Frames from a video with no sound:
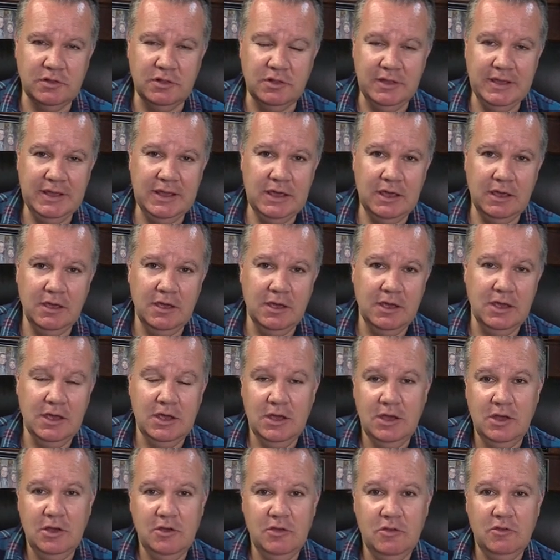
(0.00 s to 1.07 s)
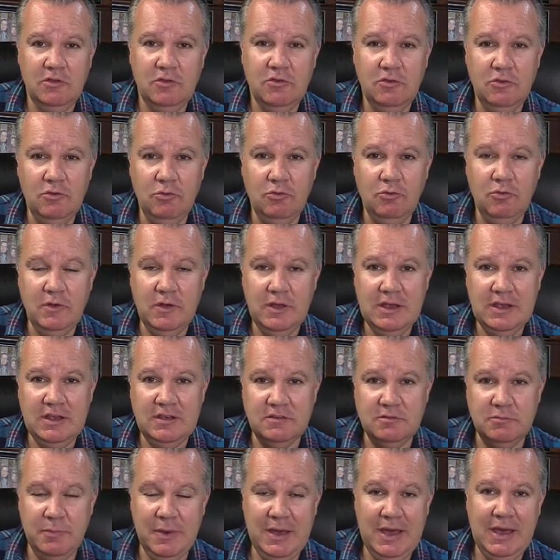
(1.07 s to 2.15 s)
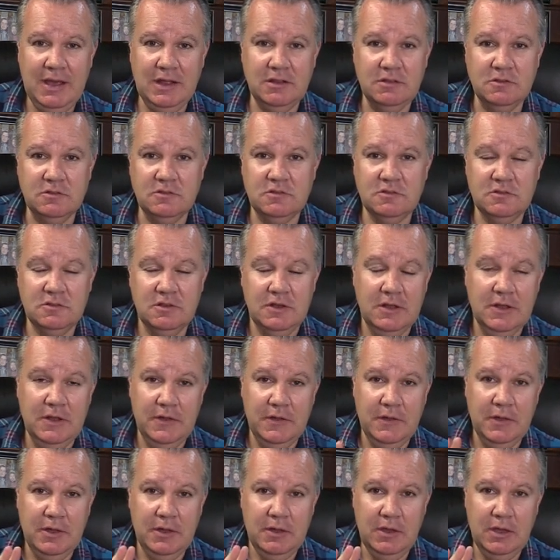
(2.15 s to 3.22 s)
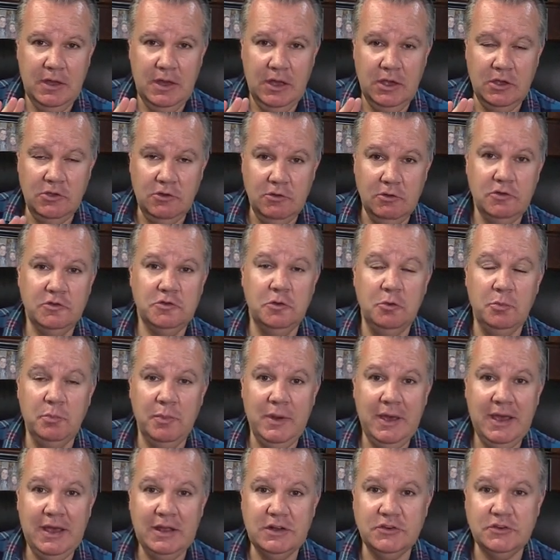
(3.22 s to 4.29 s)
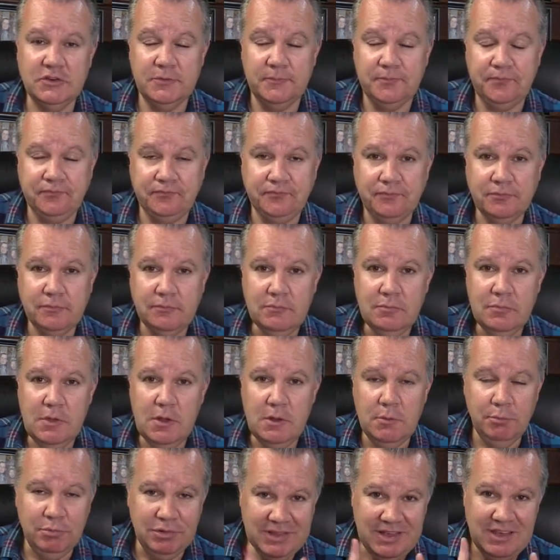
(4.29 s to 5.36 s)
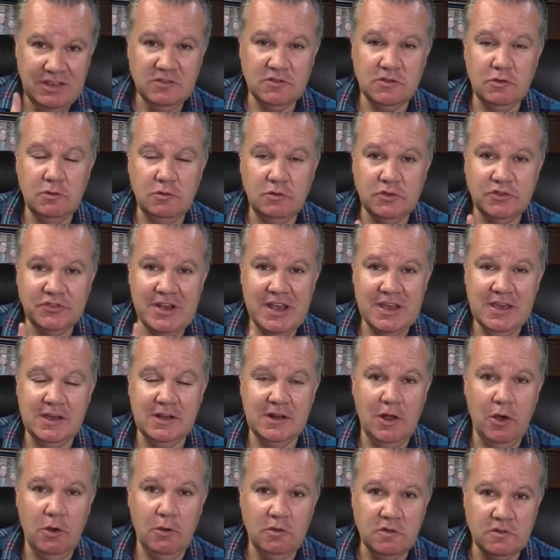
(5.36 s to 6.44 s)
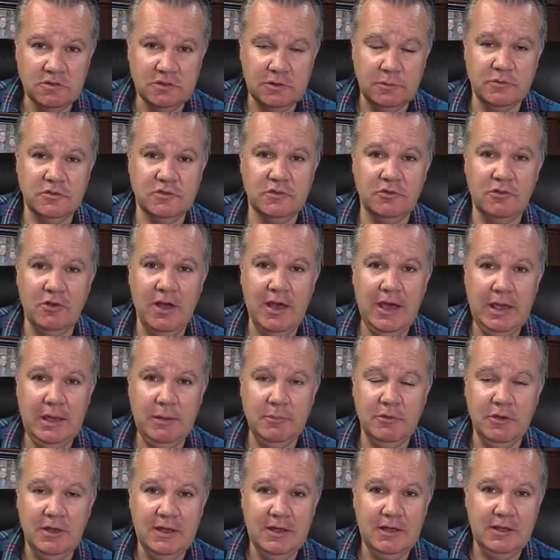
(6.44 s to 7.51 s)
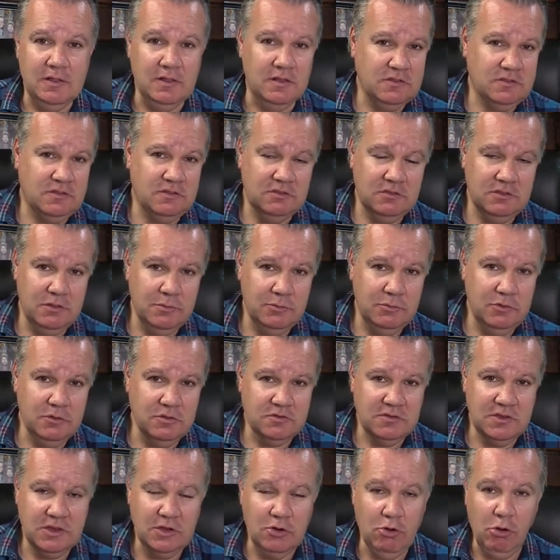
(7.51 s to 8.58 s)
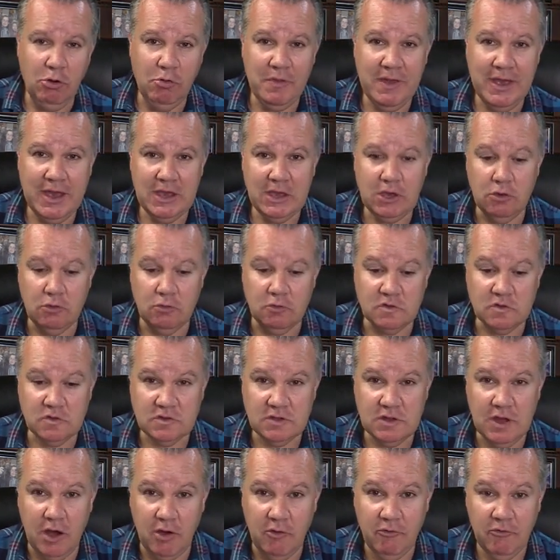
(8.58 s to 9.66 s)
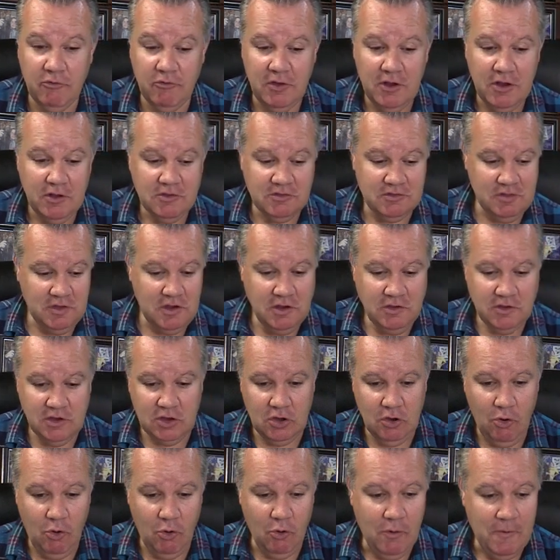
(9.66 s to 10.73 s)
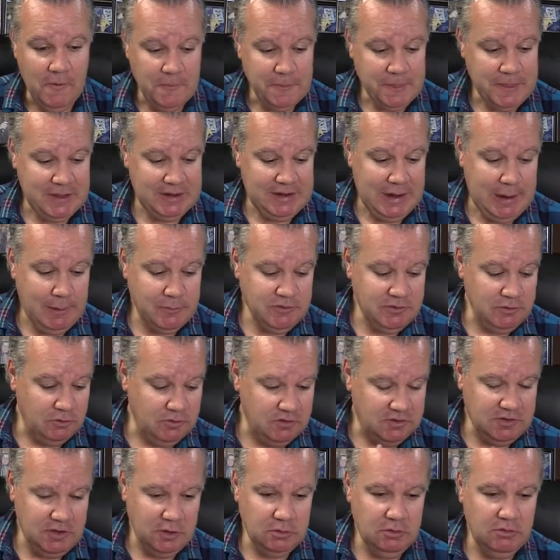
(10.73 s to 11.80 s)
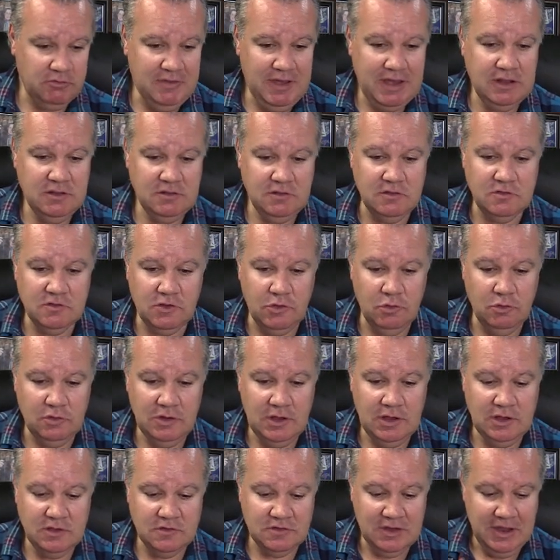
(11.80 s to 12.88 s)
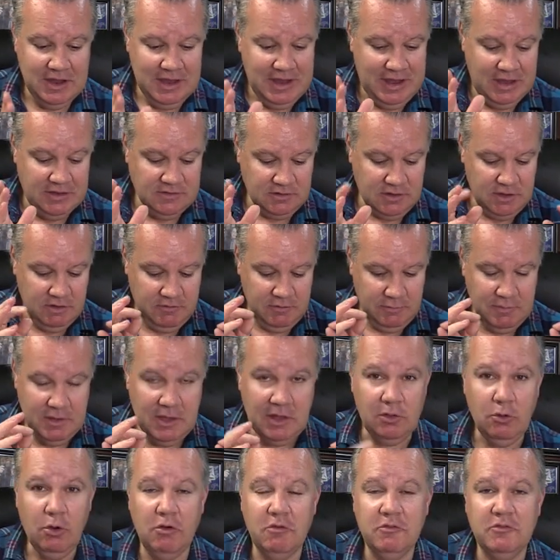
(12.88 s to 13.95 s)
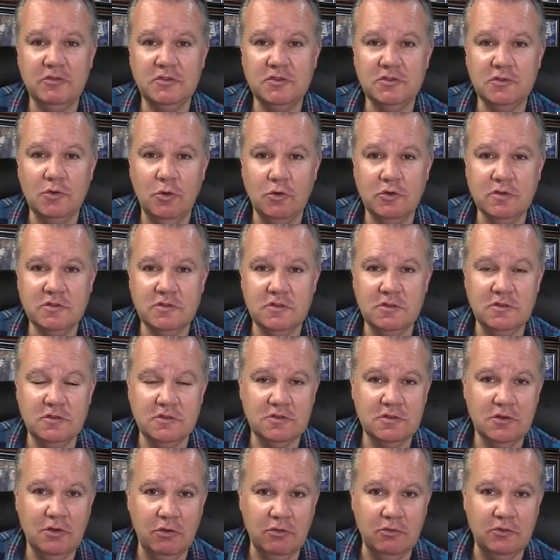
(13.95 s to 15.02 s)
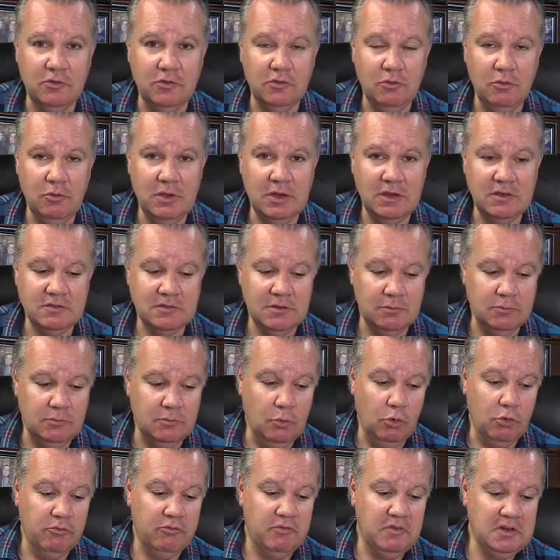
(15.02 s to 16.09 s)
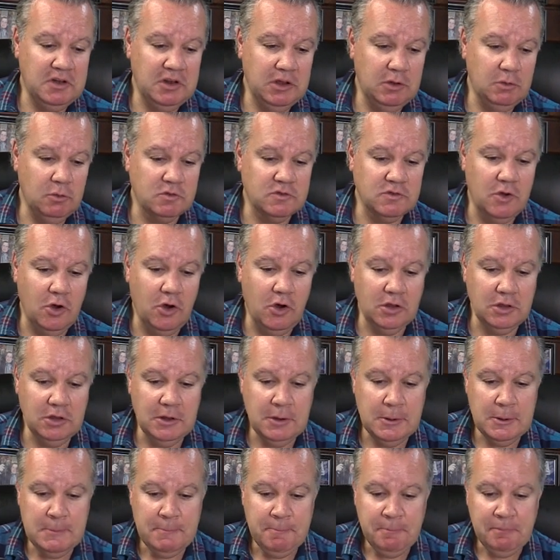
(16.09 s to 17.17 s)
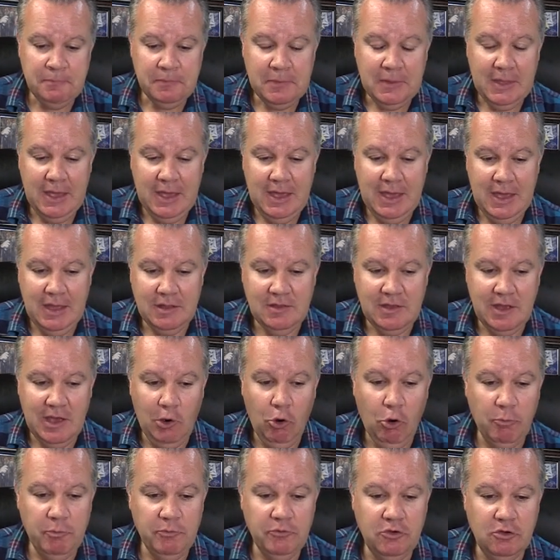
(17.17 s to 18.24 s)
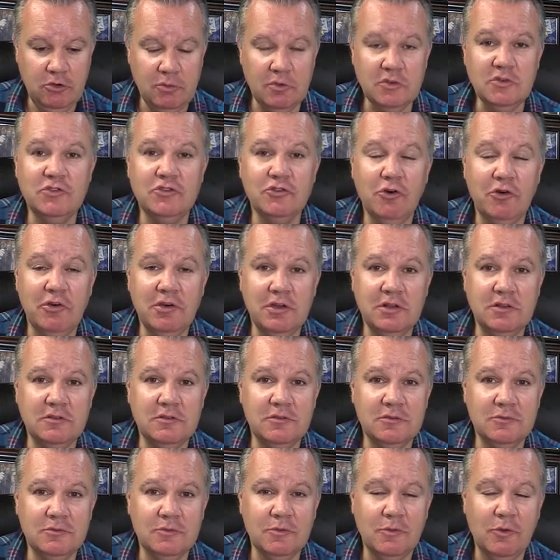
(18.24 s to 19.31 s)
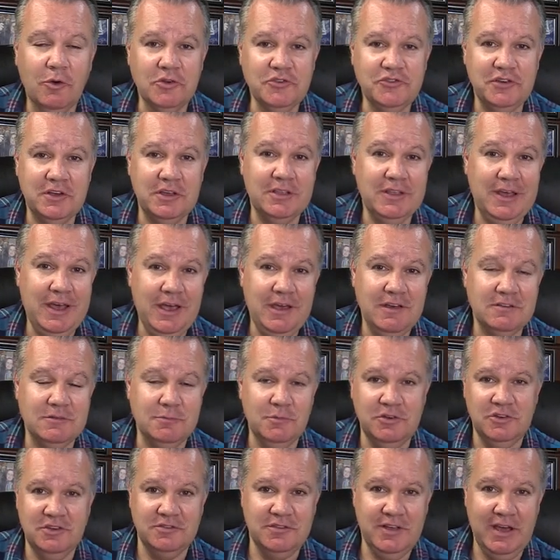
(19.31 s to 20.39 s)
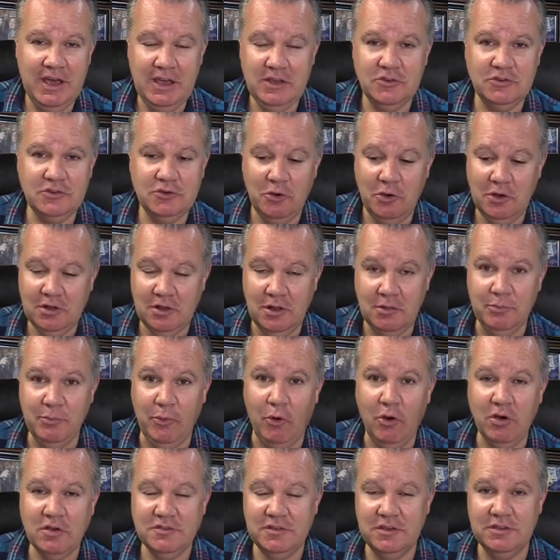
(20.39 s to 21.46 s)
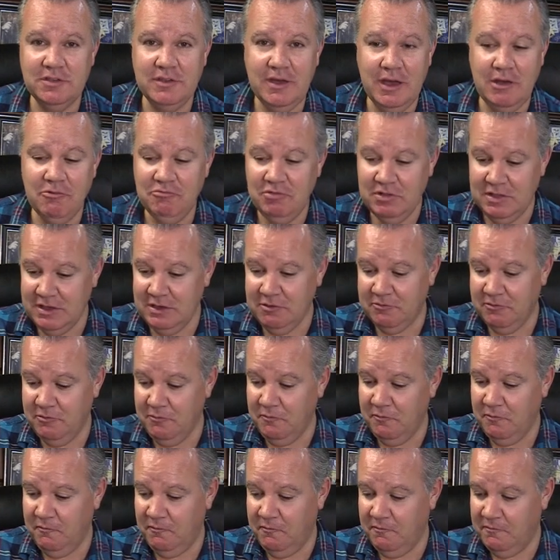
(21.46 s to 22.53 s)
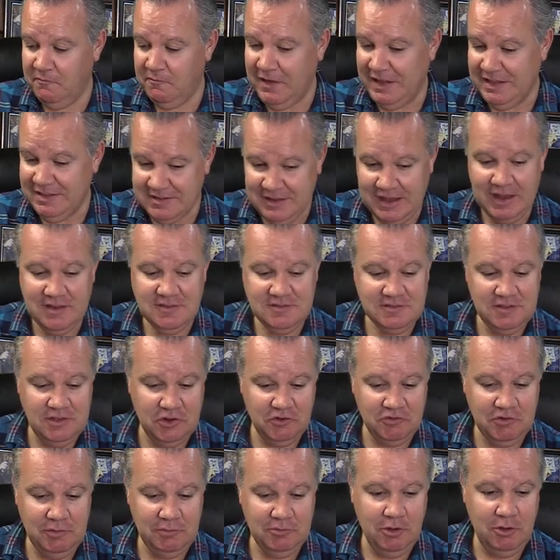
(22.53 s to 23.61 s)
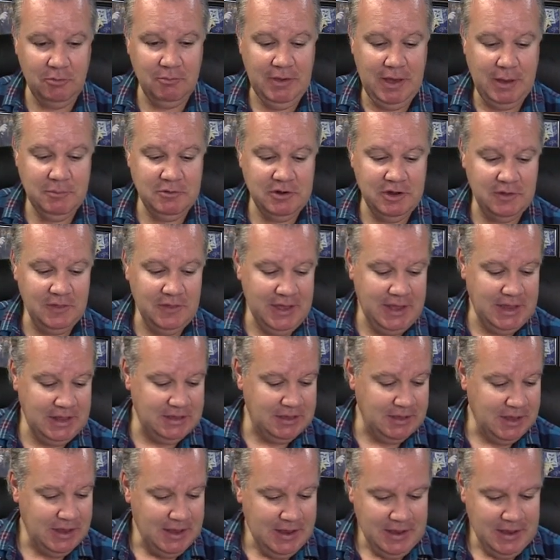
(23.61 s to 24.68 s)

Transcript: a link to his band's uh, YouTube page please do check it out, subscribe, listen to the music, all that good stuff. So there you go, an absolute ton of 80s goodies. It's given me a lot of sources of doing some more videos on, and I hope you enjoyed watching that as much as I enjoyed unboxing that. Really fantastic trip down memory lane.